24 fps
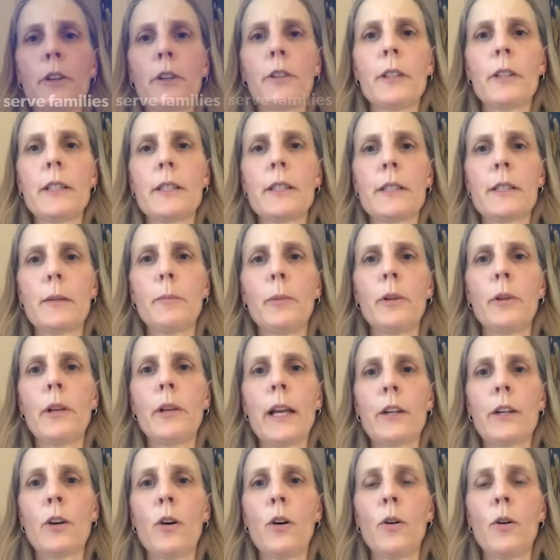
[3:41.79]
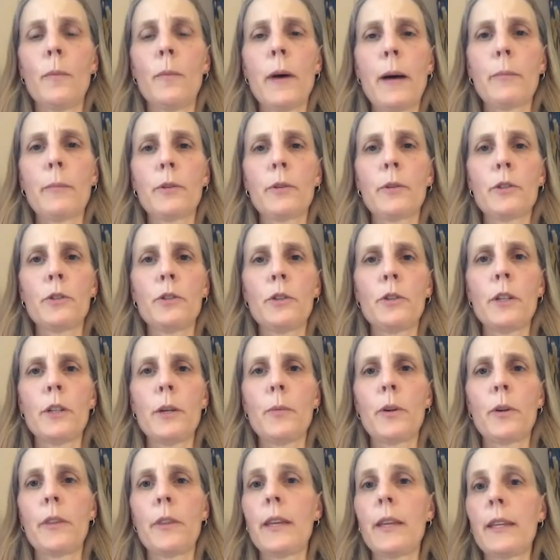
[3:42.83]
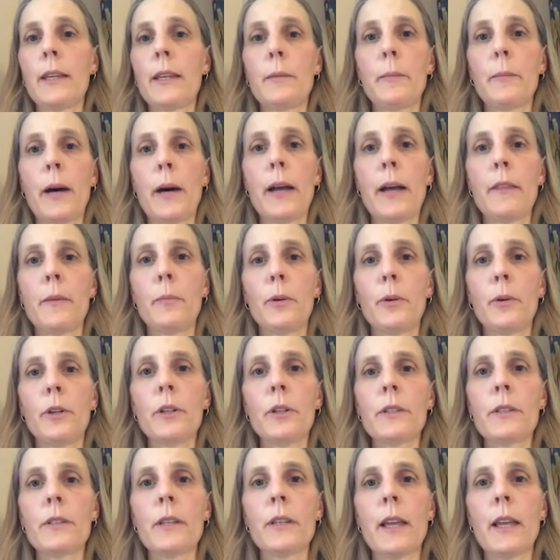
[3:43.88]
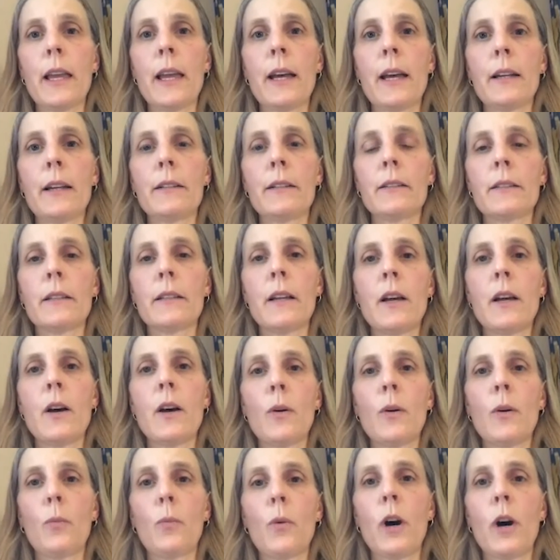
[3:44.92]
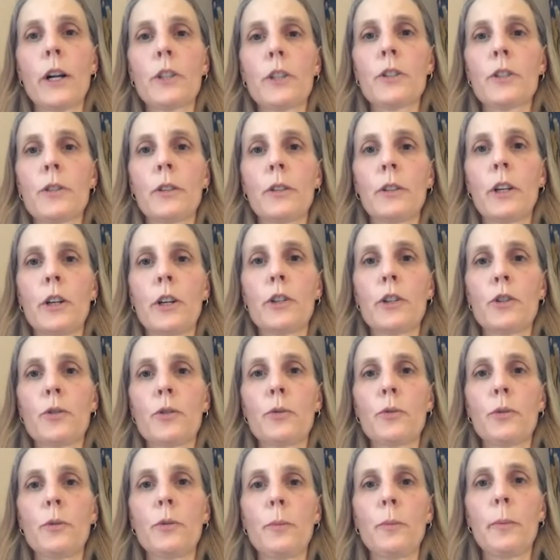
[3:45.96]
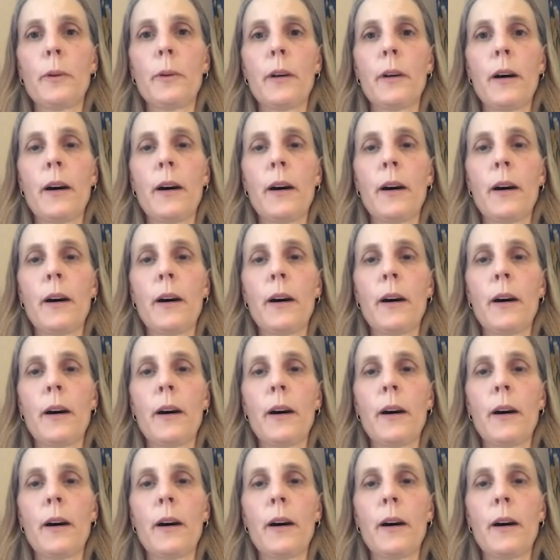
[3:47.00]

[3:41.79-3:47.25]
simple at-home opportunity where they can buy the books and watch the large group